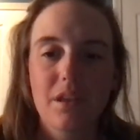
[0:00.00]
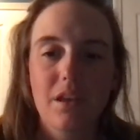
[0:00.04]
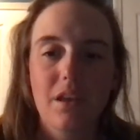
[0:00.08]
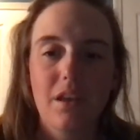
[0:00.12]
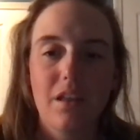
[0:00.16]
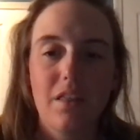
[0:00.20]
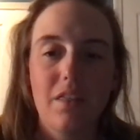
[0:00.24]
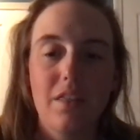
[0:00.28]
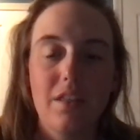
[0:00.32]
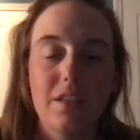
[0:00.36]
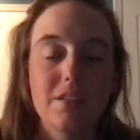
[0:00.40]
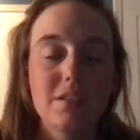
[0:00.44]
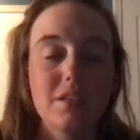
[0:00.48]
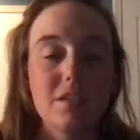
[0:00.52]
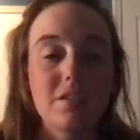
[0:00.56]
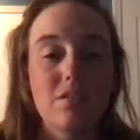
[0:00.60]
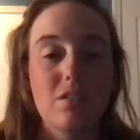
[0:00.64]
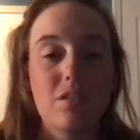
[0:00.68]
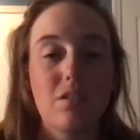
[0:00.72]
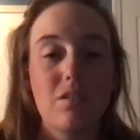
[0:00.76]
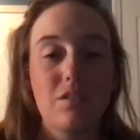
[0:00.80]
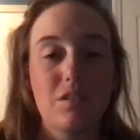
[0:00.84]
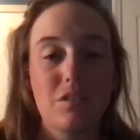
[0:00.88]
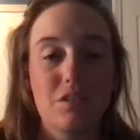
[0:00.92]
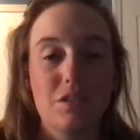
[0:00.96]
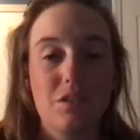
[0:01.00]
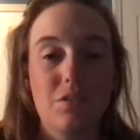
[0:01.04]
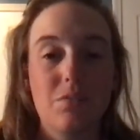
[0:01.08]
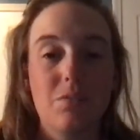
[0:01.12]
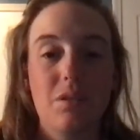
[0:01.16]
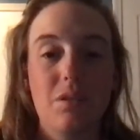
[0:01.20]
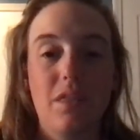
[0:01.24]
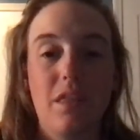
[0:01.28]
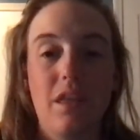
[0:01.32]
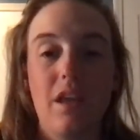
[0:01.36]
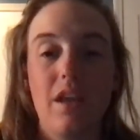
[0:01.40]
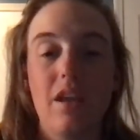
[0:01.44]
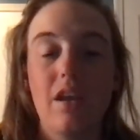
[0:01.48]
And this is also,
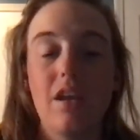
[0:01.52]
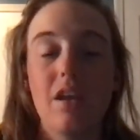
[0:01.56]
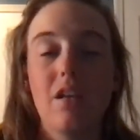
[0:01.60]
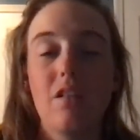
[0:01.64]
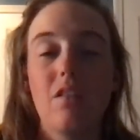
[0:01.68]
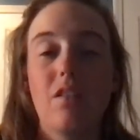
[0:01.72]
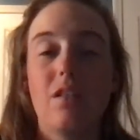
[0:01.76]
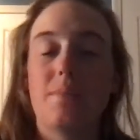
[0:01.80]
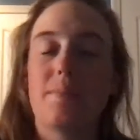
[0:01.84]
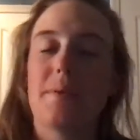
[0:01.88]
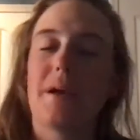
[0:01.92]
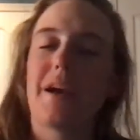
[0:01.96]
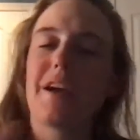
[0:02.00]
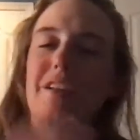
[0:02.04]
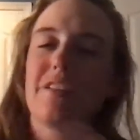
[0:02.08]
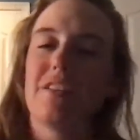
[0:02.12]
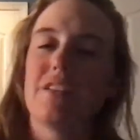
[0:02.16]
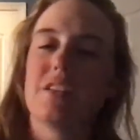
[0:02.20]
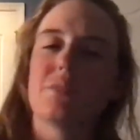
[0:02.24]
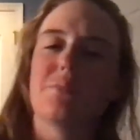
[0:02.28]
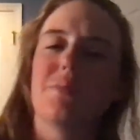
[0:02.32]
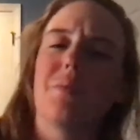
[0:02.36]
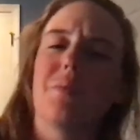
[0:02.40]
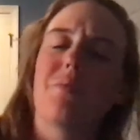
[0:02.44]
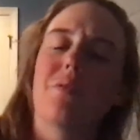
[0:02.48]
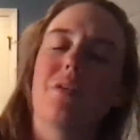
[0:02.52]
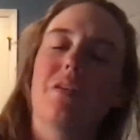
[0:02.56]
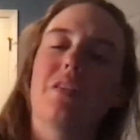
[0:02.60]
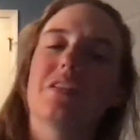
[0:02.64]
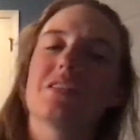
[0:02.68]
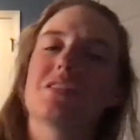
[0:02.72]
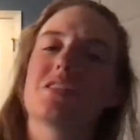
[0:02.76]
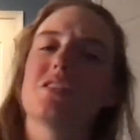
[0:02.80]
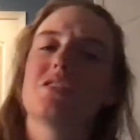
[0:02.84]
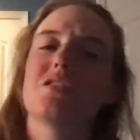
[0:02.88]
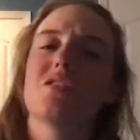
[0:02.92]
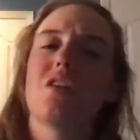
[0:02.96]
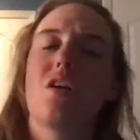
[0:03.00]
when they look back at this memory,
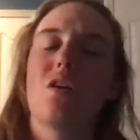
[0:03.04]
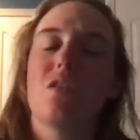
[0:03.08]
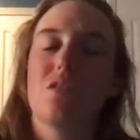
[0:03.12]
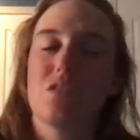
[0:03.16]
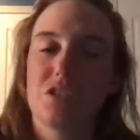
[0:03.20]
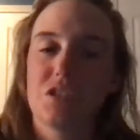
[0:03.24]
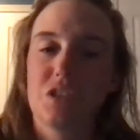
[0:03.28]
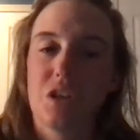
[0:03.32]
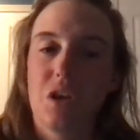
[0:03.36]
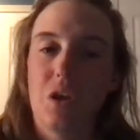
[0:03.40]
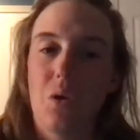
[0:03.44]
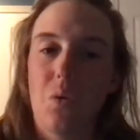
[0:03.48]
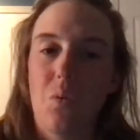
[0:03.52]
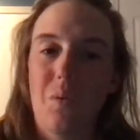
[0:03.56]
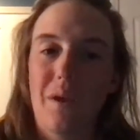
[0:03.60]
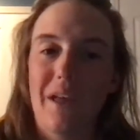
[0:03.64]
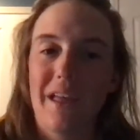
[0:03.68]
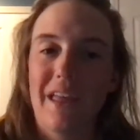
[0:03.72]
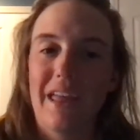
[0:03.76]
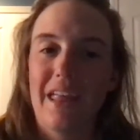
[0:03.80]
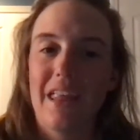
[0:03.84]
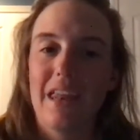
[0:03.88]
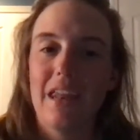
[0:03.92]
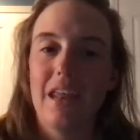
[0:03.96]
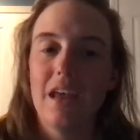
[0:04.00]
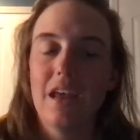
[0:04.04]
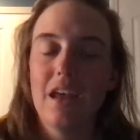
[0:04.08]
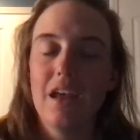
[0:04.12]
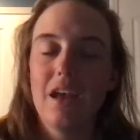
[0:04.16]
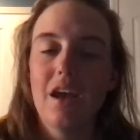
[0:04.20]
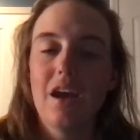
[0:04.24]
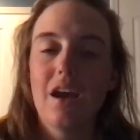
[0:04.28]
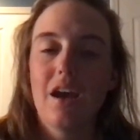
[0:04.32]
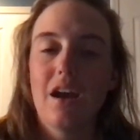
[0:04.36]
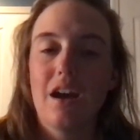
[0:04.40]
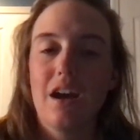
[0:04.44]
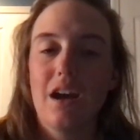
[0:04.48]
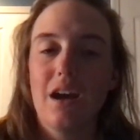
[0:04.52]
this is also when
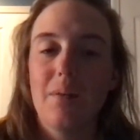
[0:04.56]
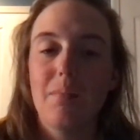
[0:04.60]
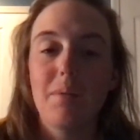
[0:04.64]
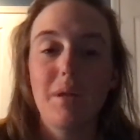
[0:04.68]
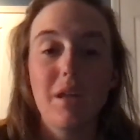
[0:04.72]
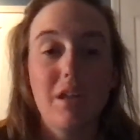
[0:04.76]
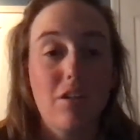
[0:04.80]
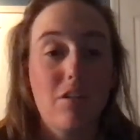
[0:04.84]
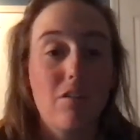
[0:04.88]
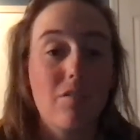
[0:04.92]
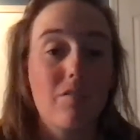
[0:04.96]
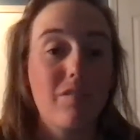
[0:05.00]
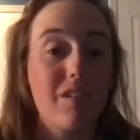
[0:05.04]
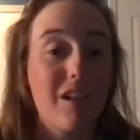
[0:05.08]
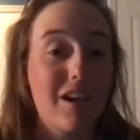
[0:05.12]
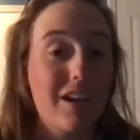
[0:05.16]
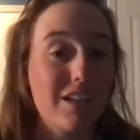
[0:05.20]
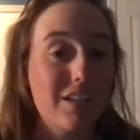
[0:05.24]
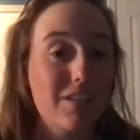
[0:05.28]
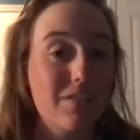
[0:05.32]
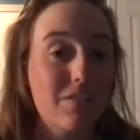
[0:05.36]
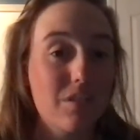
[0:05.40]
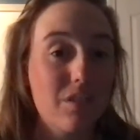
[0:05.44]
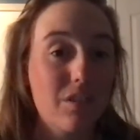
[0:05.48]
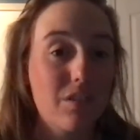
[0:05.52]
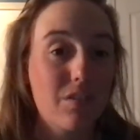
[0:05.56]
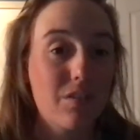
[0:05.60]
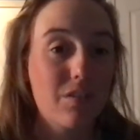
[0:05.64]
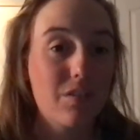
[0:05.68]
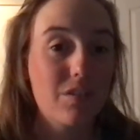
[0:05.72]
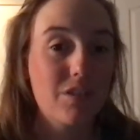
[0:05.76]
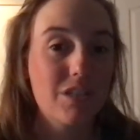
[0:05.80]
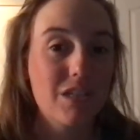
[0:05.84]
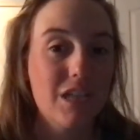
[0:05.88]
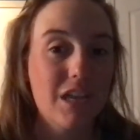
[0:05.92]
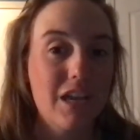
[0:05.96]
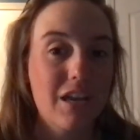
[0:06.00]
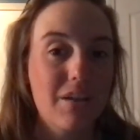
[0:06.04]
Peter flies for the
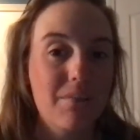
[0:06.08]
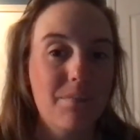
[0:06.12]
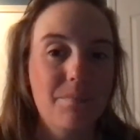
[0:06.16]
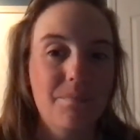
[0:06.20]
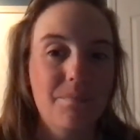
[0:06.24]
first time.